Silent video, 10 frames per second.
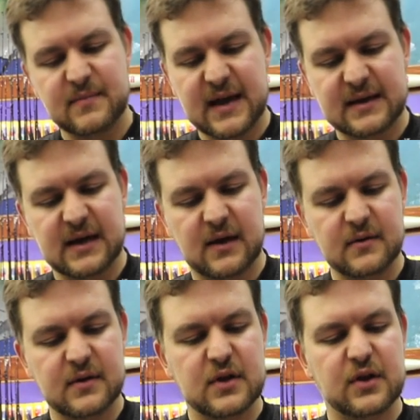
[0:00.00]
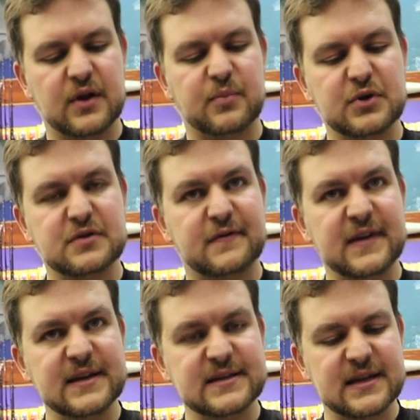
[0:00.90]
back down, you're gonna put your
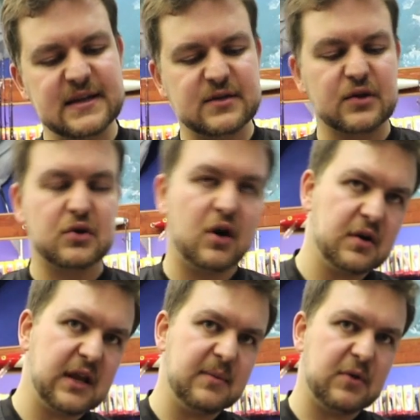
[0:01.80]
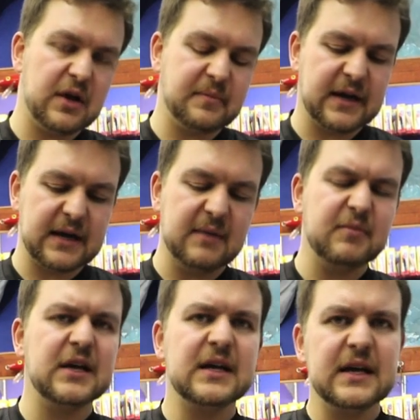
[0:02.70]
fingers there so it can't keep going back up,
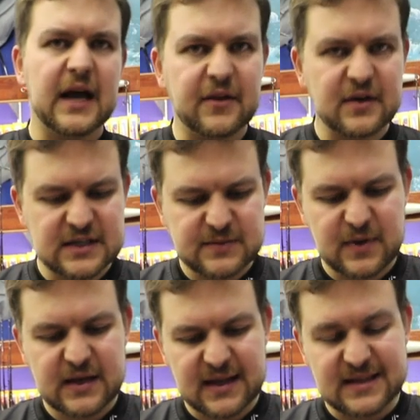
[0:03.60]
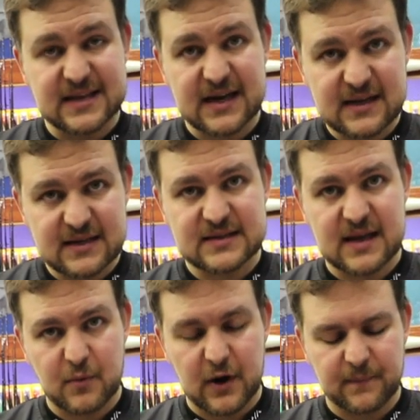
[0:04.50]
and you're gonna spin exactly the
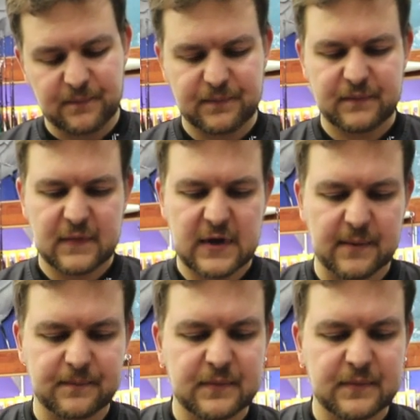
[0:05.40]
same way. Okay,